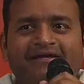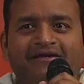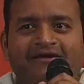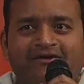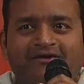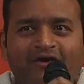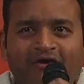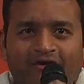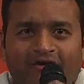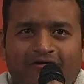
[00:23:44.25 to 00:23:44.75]

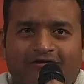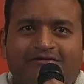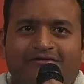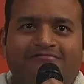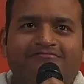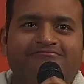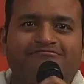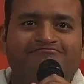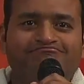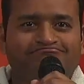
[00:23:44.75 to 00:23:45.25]
God
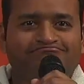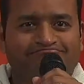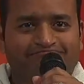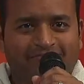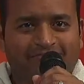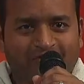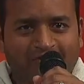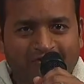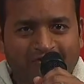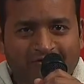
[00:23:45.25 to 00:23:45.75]

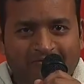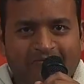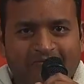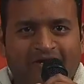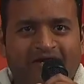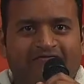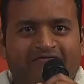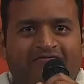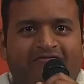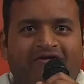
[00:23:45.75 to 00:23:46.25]
or
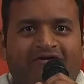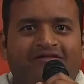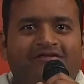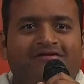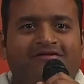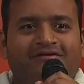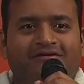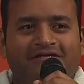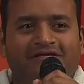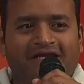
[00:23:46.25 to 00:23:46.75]
my
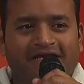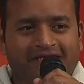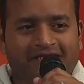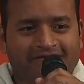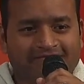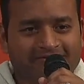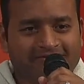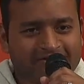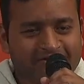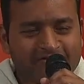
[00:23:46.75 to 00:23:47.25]
father
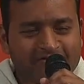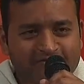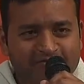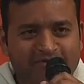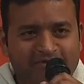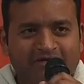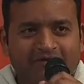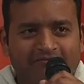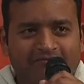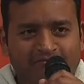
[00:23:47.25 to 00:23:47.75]
can give
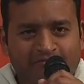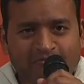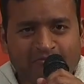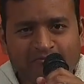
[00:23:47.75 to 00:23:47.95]
me a